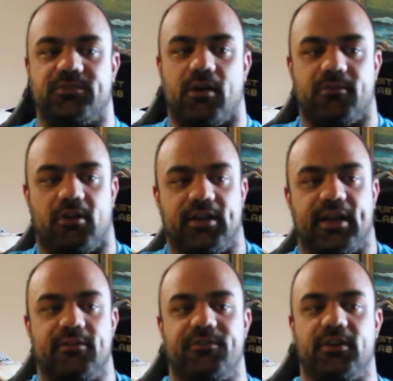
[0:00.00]
foam
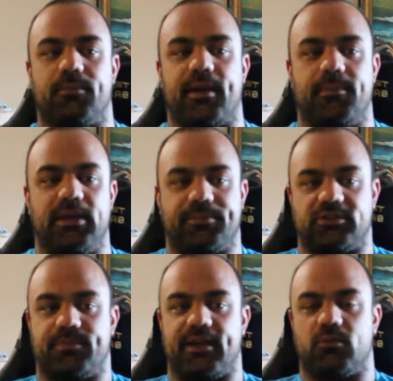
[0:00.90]
rolling and feel
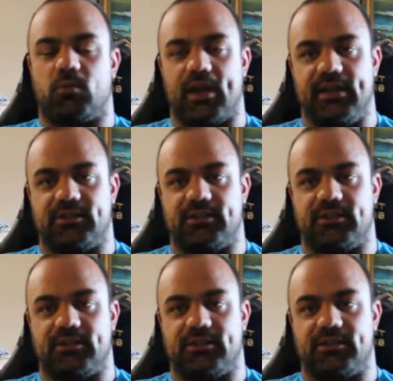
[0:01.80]
people spend way